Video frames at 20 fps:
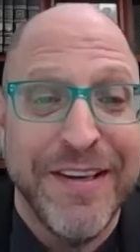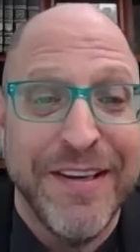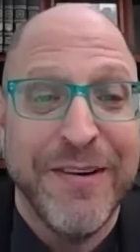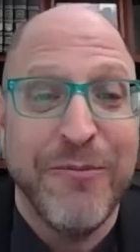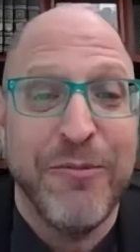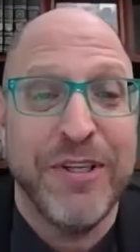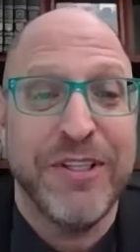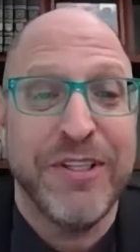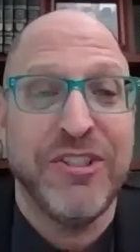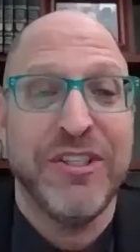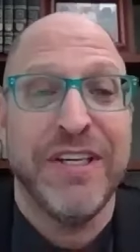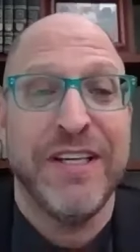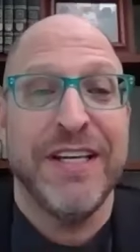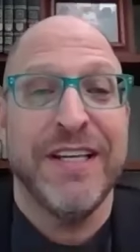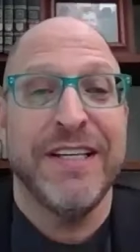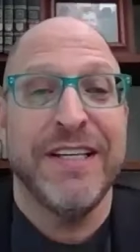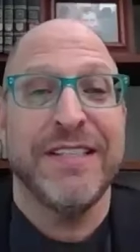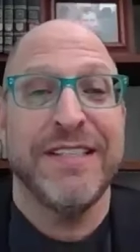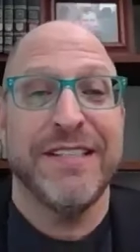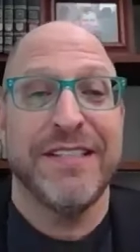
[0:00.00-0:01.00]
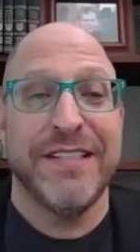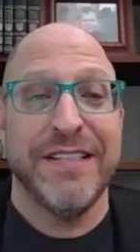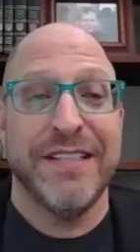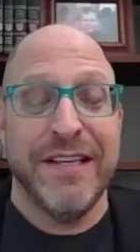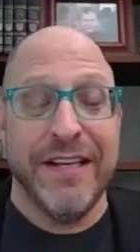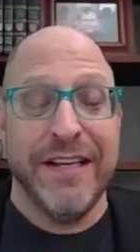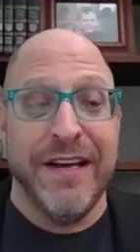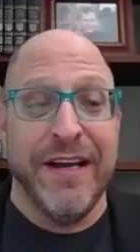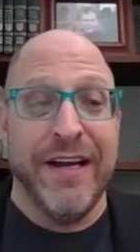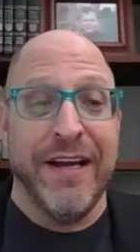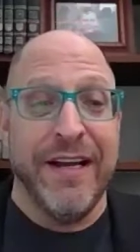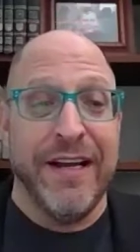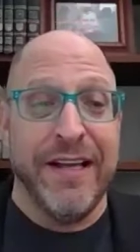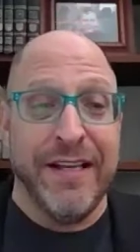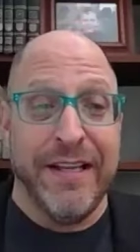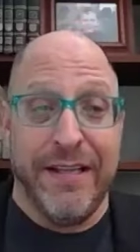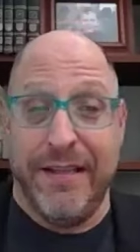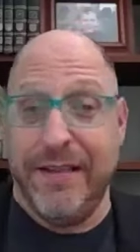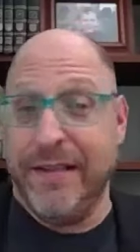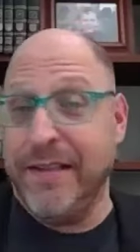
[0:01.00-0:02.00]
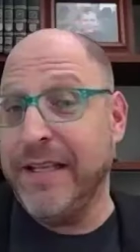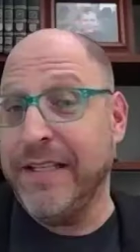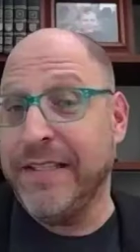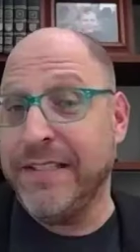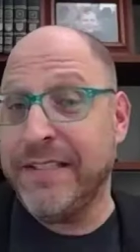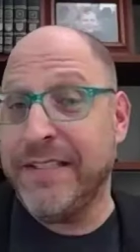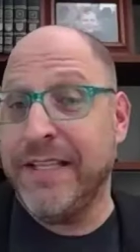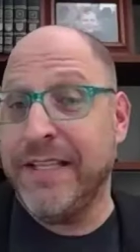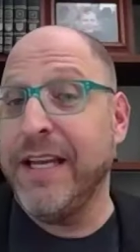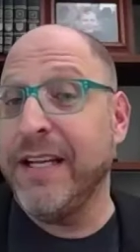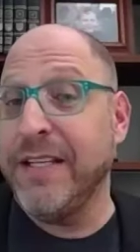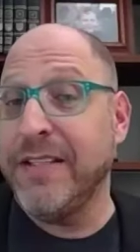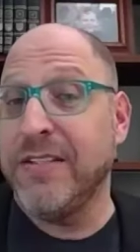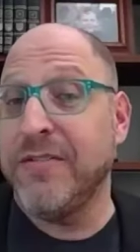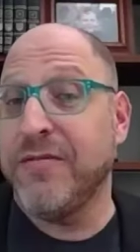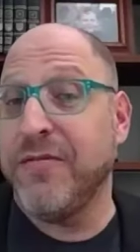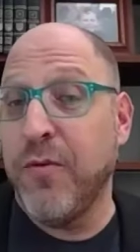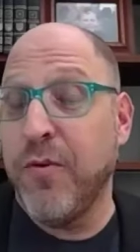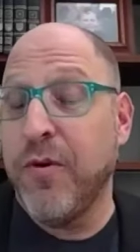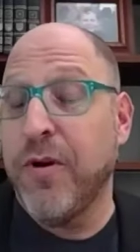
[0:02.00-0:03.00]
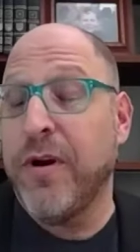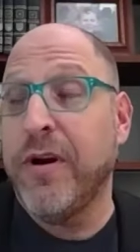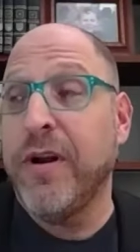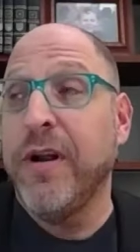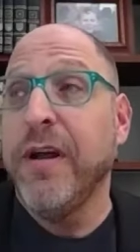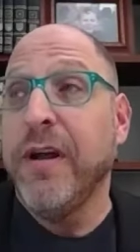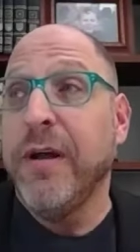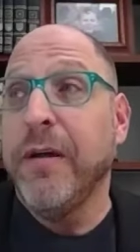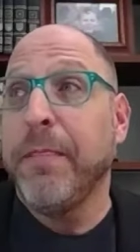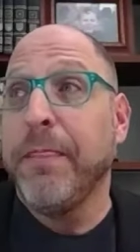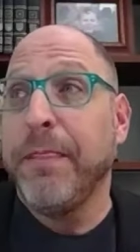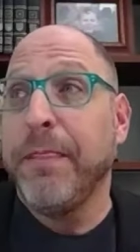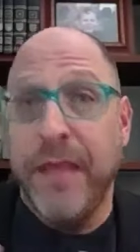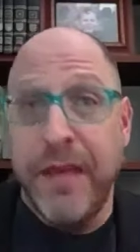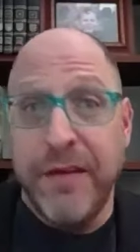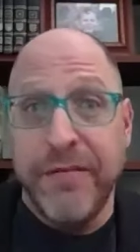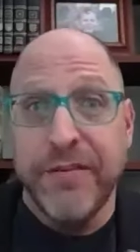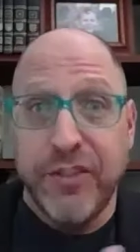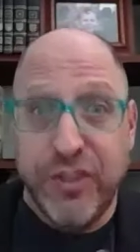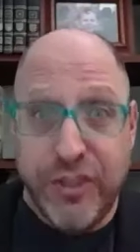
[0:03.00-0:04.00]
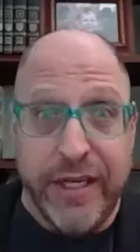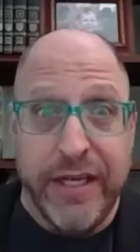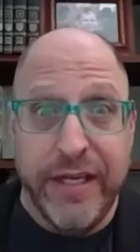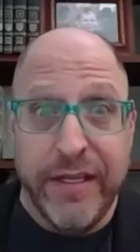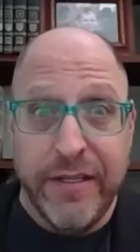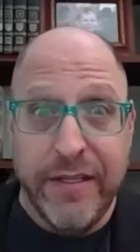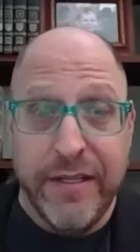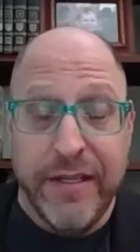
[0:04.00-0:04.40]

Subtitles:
which is it stands for give a shit.